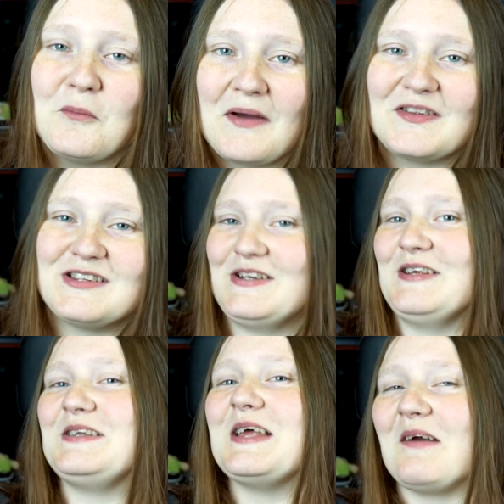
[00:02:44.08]
the weather
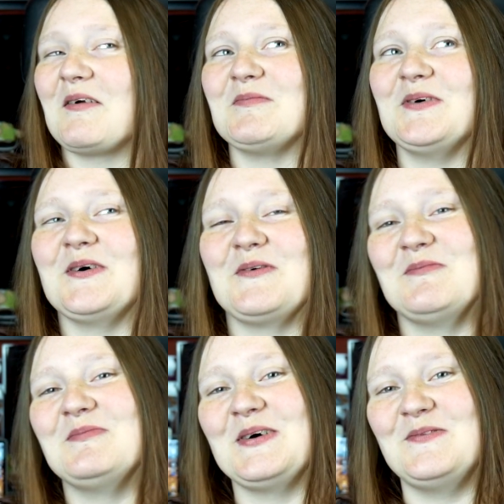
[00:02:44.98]
turned terrible at
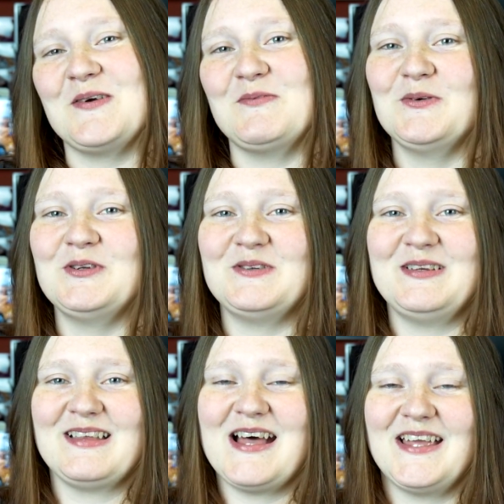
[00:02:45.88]
one point when we were
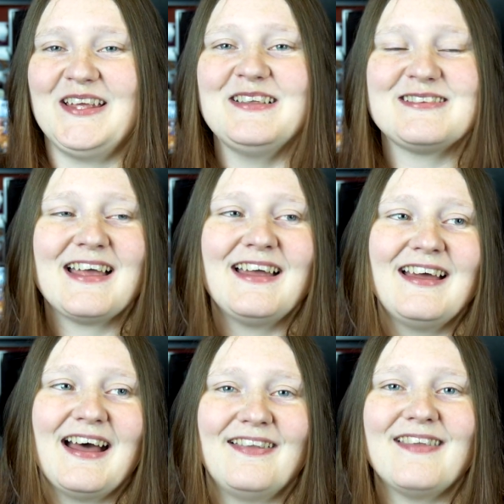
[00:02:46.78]
doing the hikes
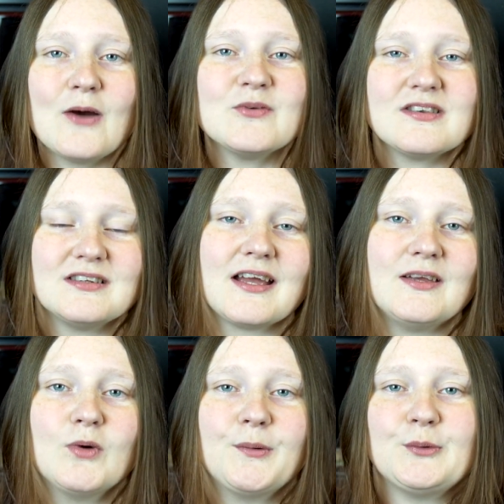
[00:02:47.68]
and that was the
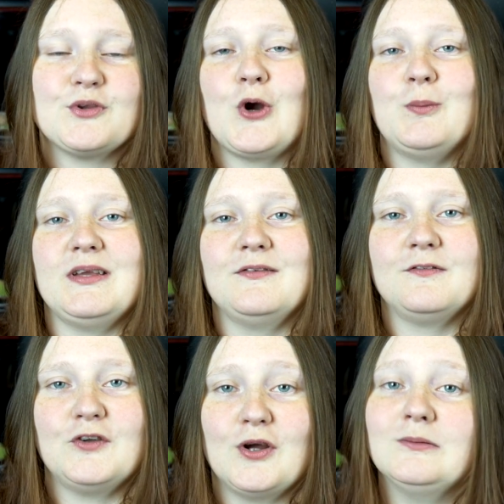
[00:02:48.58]
night where we was hoping
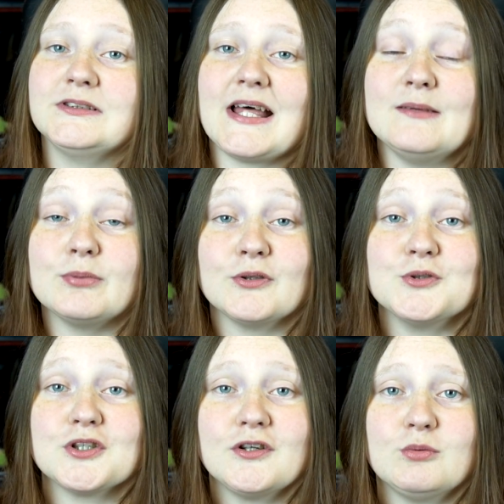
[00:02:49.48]
for no light
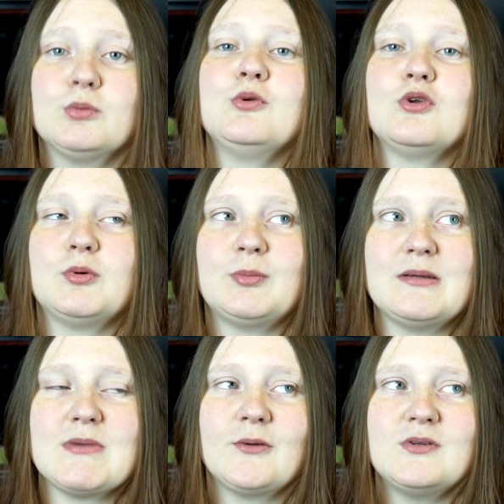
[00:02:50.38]
pollution because we was up a
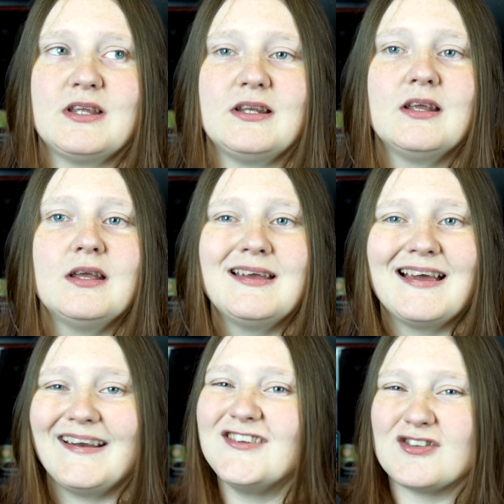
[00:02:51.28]
big mountain
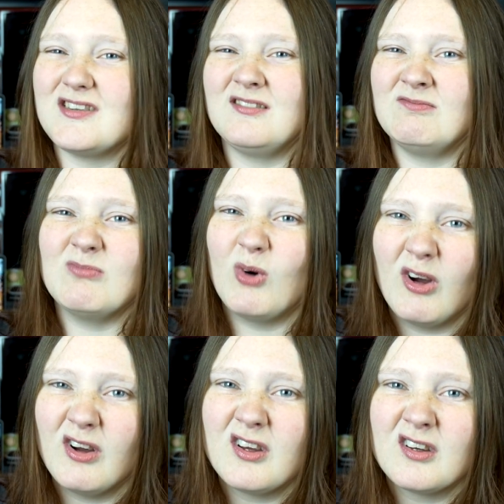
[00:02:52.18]
and it just didn't
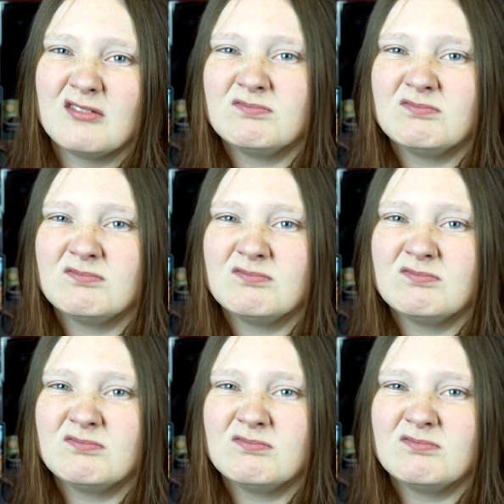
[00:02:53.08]
work